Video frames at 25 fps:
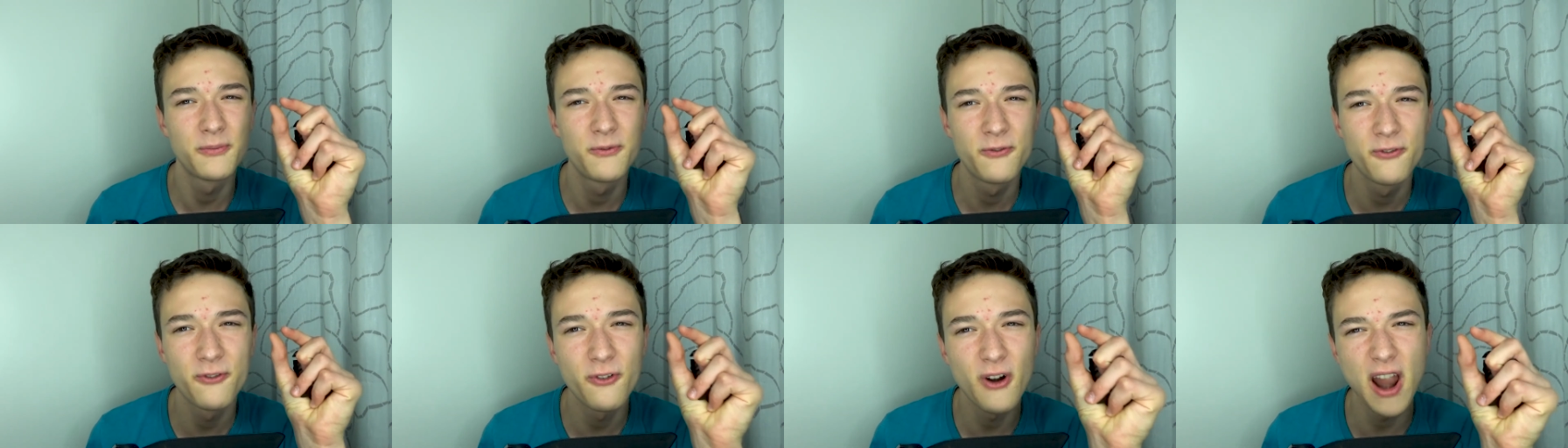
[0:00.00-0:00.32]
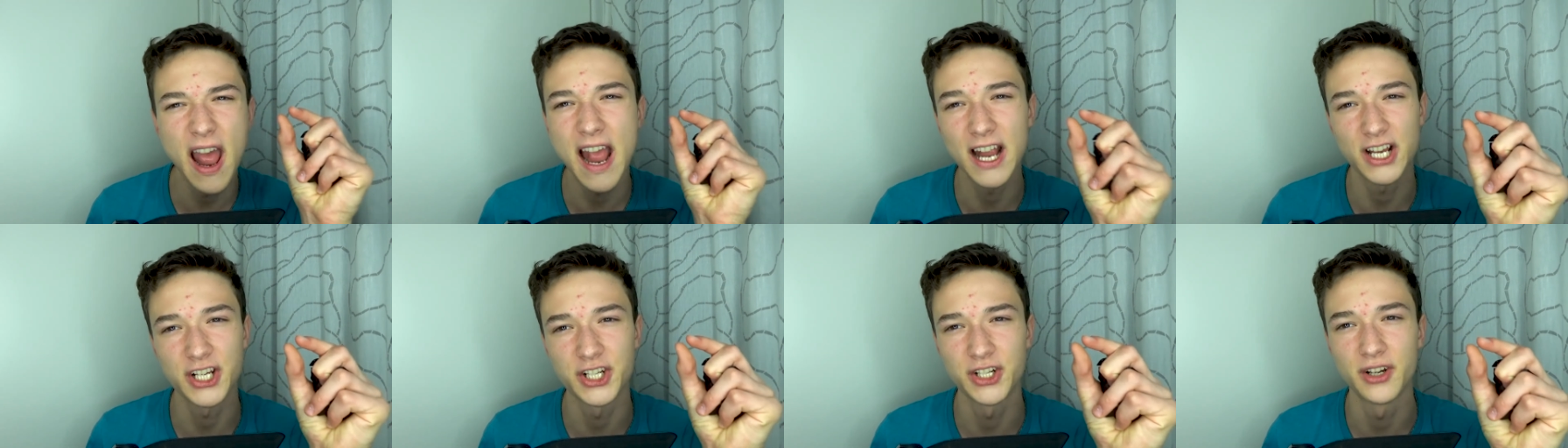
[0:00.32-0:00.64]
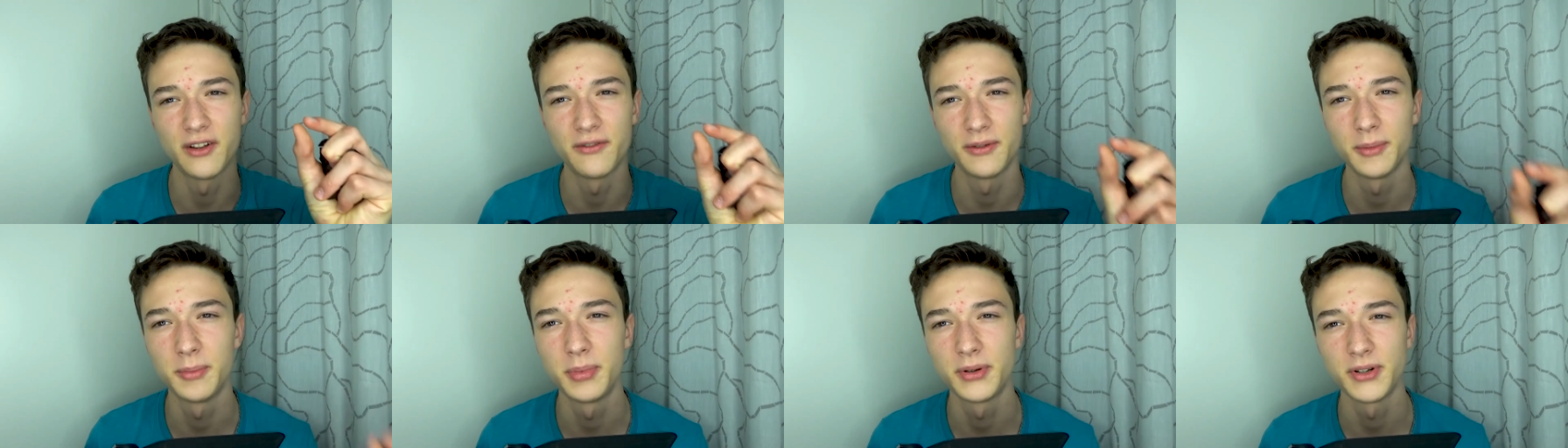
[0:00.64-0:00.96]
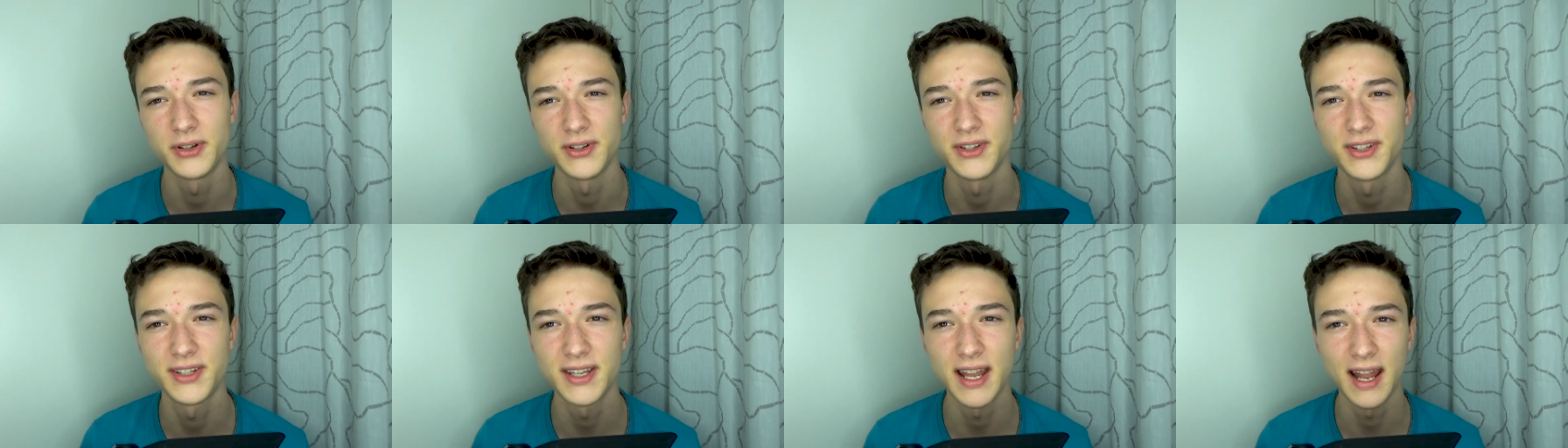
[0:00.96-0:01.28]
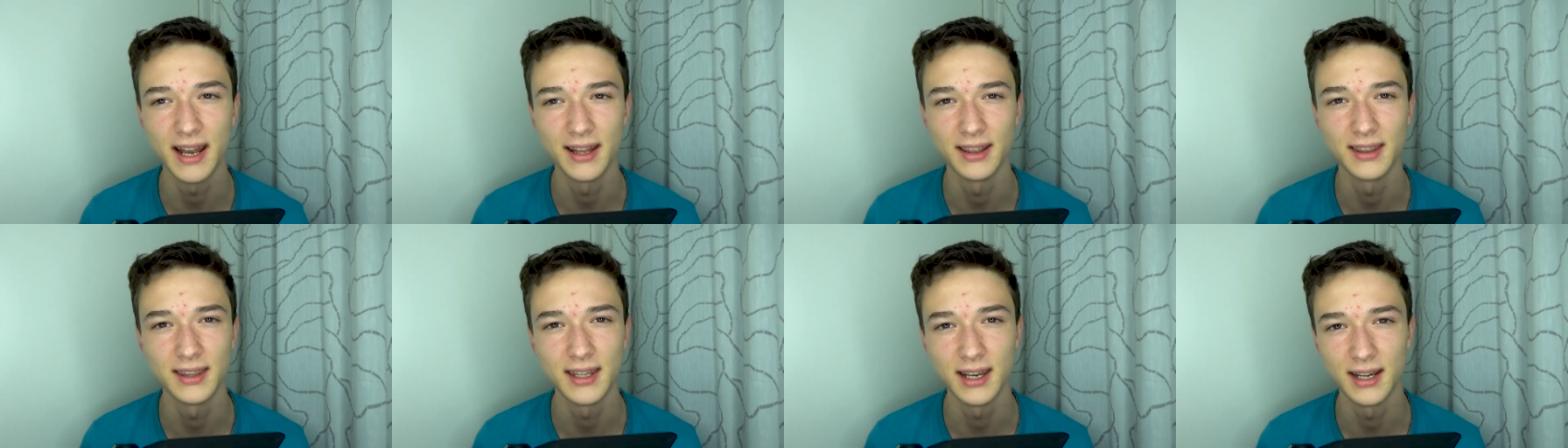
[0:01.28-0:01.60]
fraction of a
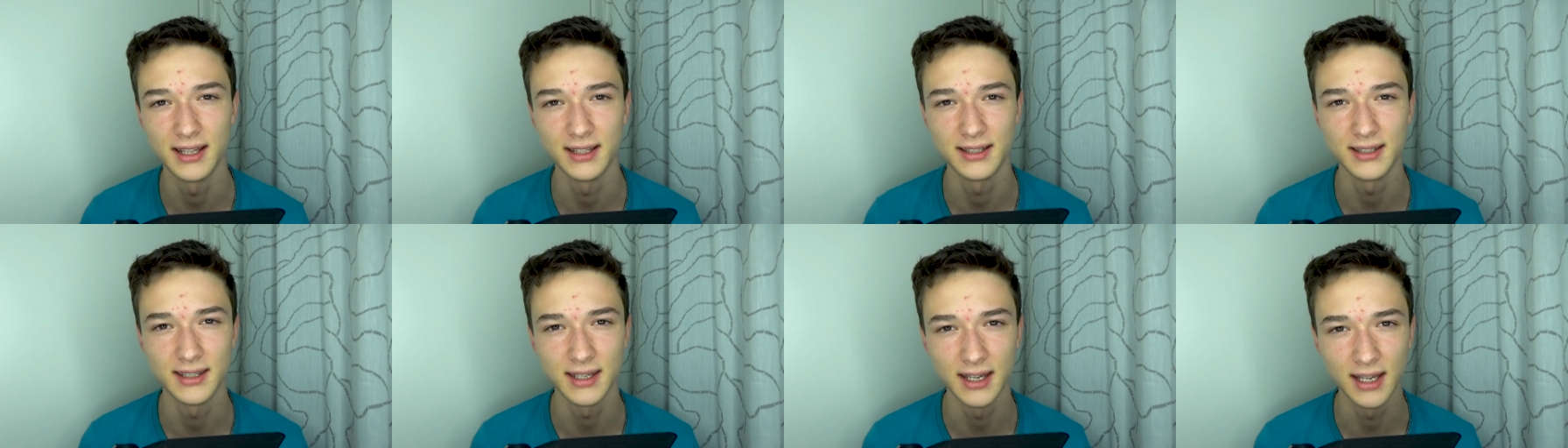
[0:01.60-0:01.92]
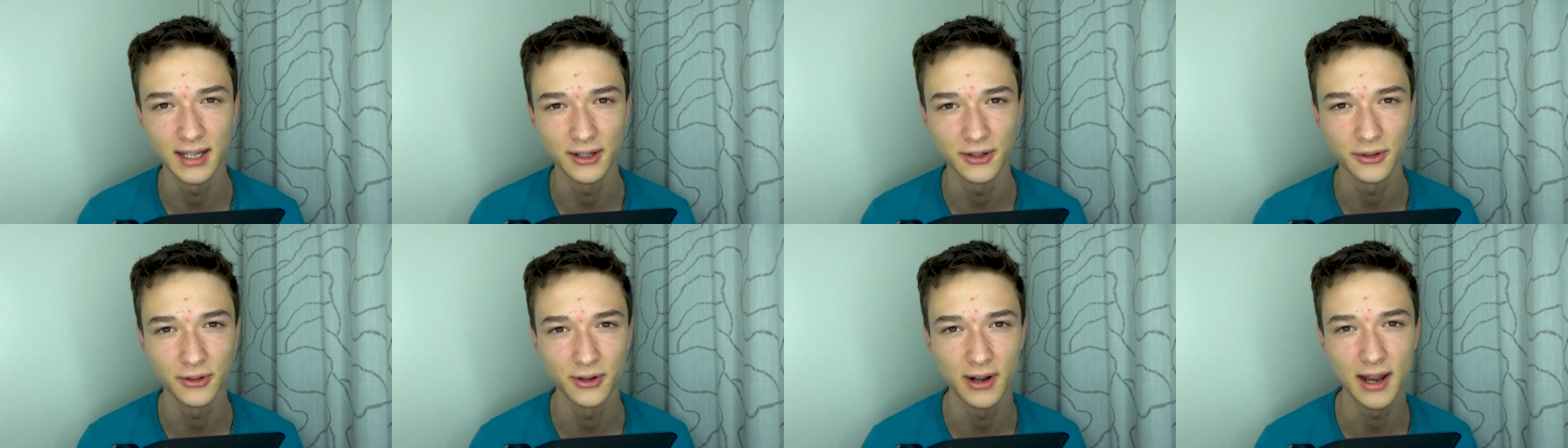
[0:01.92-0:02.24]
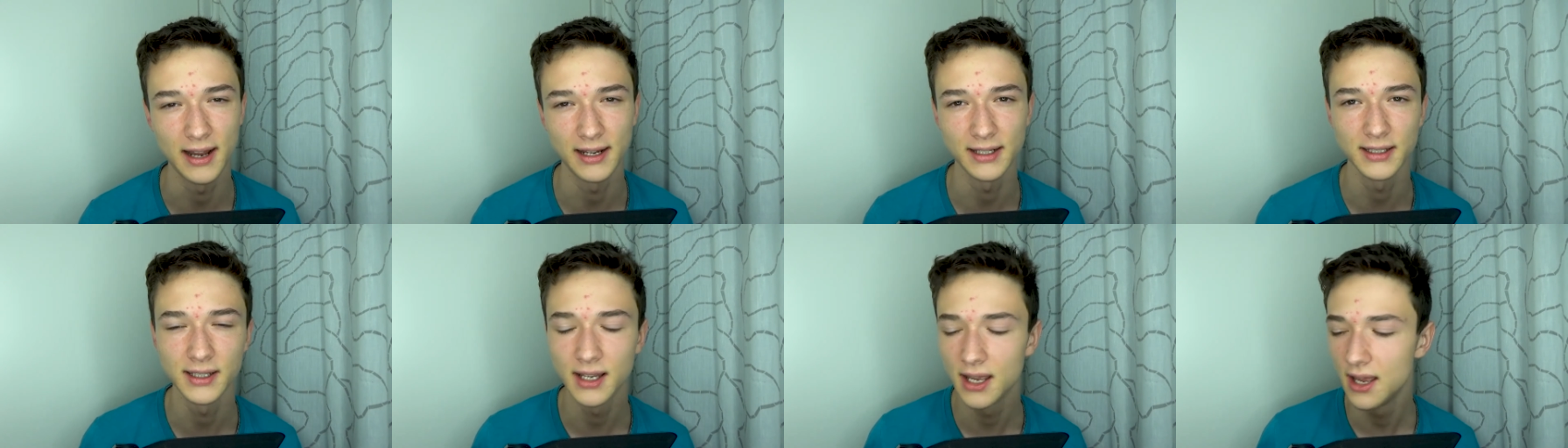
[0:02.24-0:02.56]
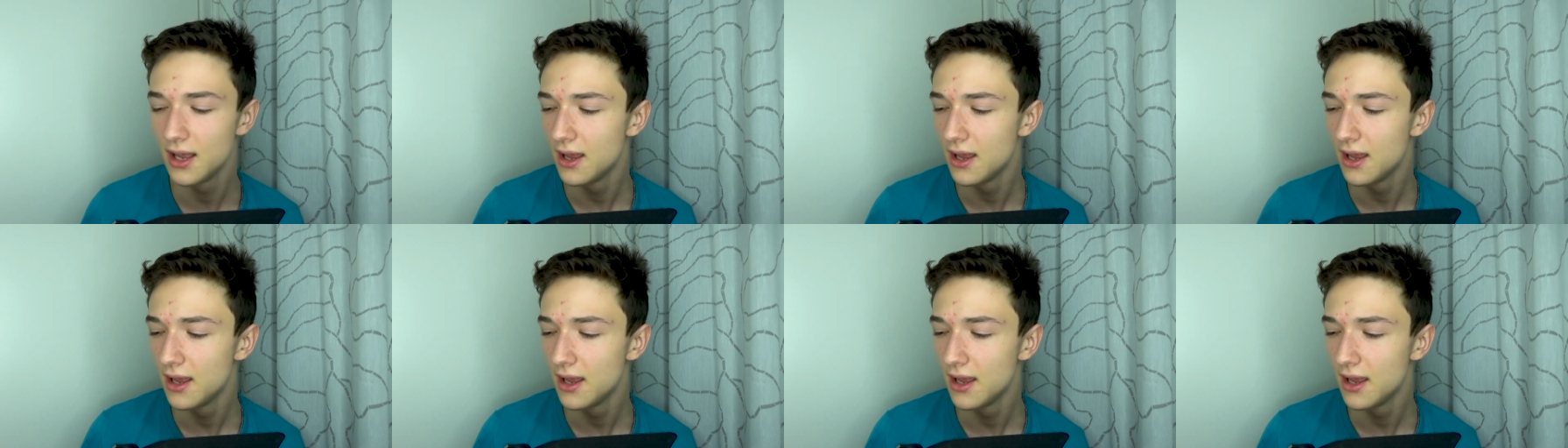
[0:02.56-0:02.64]
percent that it's incorrect.